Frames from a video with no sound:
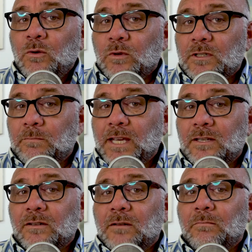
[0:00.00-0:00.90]
was
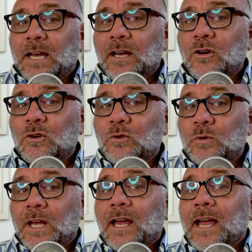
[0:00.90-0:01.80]
based on my
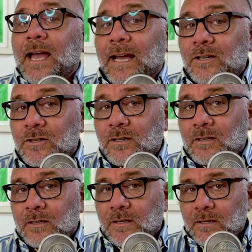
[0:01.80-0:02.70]
own action,